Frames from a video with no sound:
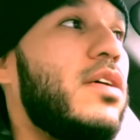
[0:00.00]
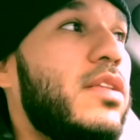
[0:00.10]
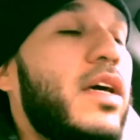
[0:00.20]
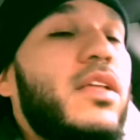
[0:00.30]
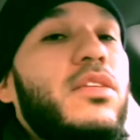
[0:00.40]

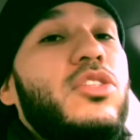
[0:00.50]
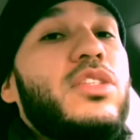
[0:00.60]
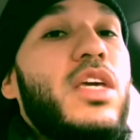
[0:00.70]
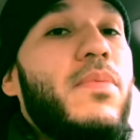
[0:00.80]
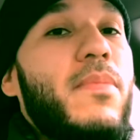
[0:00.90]
then
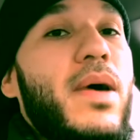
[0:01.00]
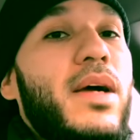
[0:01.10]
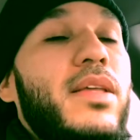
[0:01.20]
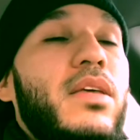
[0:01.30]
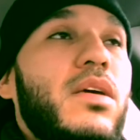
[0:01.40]
just keep in
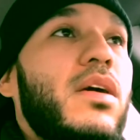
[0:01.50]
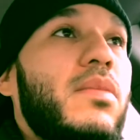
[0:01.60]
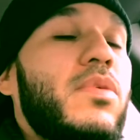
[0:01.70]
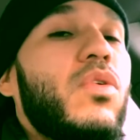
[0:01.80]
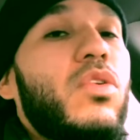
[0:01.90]
mind that you're gonna
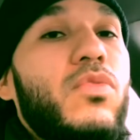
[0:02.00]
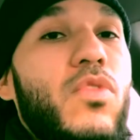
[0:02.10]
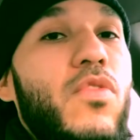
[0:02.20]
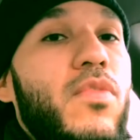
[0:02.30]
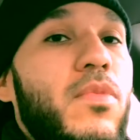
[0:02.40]
be on the
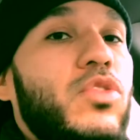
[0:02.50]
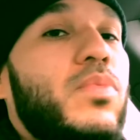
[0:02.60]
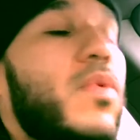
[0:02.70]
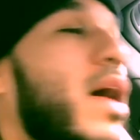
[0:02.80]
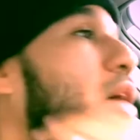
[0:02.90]
road for
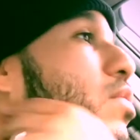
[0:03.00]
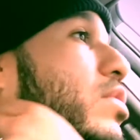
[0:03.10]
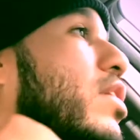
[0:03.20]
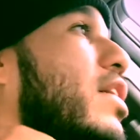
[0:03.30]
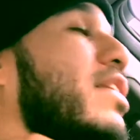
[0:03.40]
multiple hours.
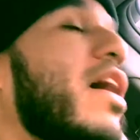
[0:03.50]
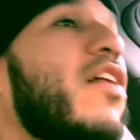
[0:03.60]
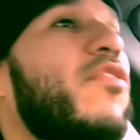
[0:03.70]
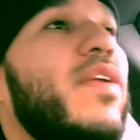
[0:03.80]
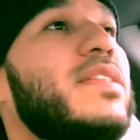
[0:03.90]
The
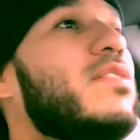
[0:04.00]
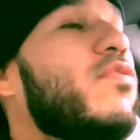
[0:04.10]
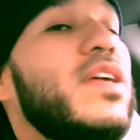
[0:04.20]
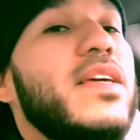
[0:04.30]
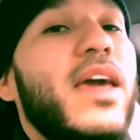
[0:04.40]

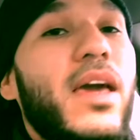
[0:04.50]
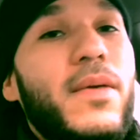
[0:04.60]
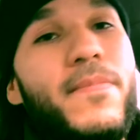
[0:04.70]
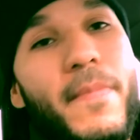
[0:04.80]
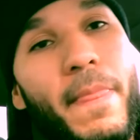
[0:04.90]
FHV
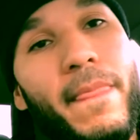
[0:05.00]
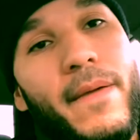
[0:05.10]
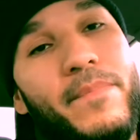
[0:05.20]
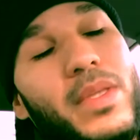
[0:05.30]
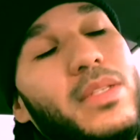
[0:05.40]
game,
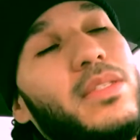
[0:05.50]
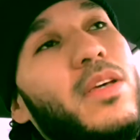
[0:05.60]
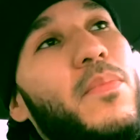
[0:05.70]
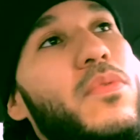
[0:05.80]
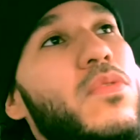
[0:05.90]

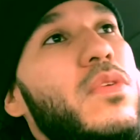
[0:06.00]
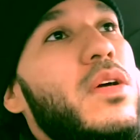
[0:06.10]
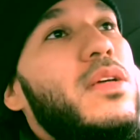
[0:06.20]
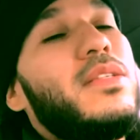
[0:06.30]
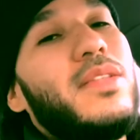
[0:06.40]
simple,
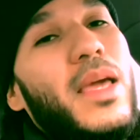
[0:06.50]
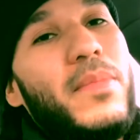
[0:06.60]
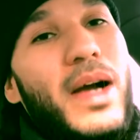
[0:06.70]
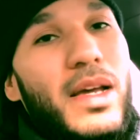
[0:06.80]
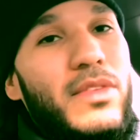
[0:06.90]
same
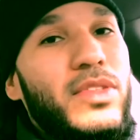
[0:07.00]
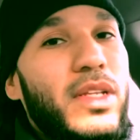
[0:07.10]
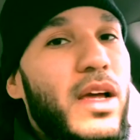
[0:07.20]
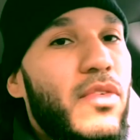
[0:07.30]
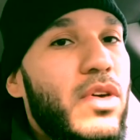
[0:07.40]
kind of
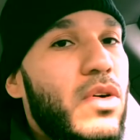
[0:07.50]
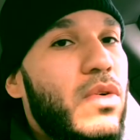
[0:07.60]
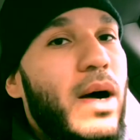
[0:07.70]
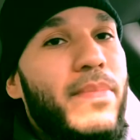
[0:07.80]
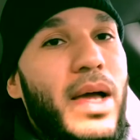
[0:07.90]
scenario,
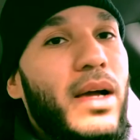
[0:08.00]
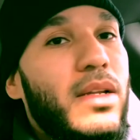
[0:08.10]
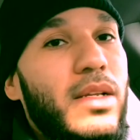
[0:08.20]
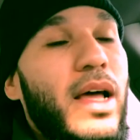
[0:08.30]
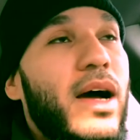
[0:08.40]
I'm not
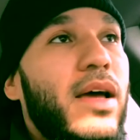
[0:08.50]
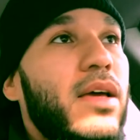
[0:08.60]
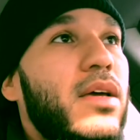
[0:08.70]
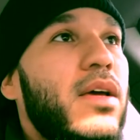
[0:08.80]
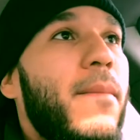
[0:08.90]
gonna lie.
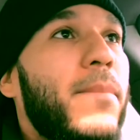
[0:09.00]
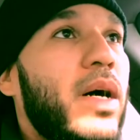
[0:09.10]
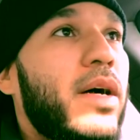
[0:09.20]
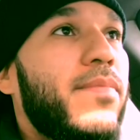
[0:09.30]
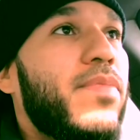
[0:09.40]

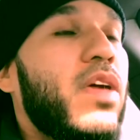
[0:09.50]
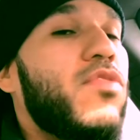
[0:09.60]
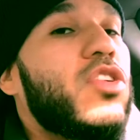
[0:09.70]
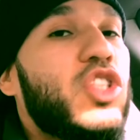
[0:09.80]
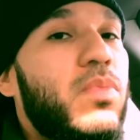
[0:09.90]
But if
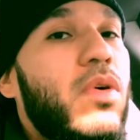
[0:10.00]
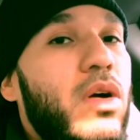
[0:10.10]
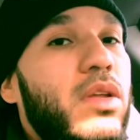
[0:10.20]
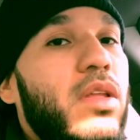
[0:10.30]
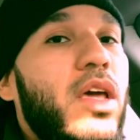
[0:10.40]
you're
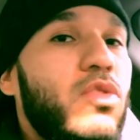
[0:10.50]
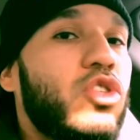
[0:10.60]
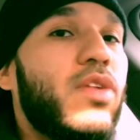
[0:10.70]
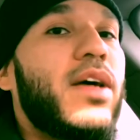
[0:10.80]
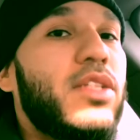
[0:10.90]
smart and you
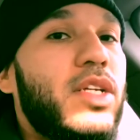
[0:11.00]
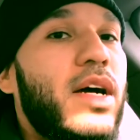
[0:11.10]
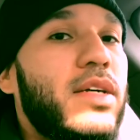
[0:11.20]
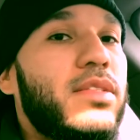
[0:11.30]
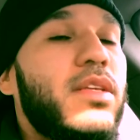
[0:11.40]

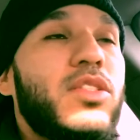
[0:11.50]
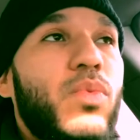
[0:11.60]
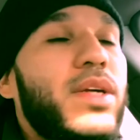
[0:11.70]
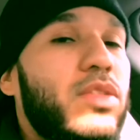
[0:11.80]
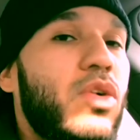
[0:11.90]
strategize, there's
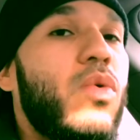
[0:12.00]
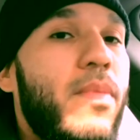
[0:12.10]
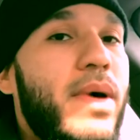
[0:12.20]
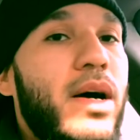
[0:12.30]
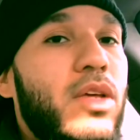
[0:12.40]
ways to go
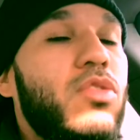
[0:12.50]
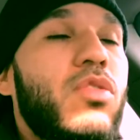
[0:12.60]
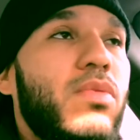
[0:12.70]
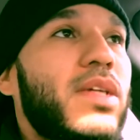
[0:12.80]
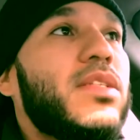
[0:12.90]
about it. You
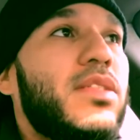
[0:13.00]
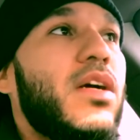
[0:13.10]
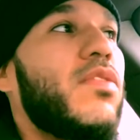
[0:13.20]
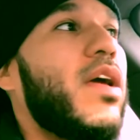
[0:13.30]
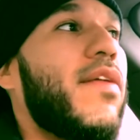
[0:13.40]
don't
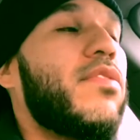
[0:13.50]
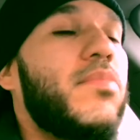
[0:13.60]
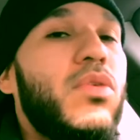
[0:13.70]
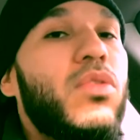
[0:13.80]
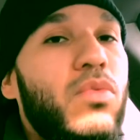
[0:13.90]
necessarily have to
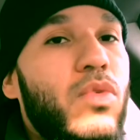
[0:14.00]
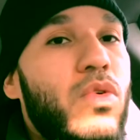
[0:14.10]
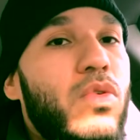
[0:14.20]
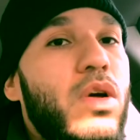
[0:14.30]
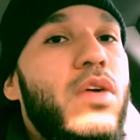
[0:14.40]
be on the
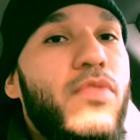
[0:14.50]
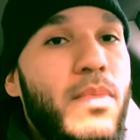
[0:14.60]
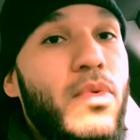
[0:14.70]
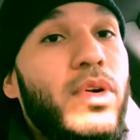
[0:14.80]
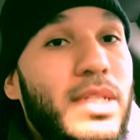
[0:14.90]
road for
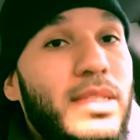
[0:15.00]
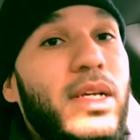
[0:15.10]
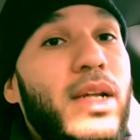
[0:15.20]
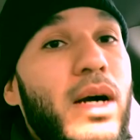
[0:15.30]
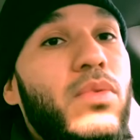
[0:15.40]
more than
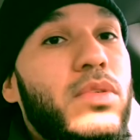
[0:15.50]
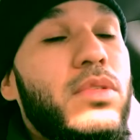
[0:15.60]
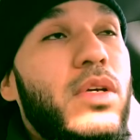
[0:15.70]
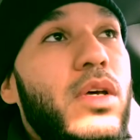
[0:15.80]
10 hours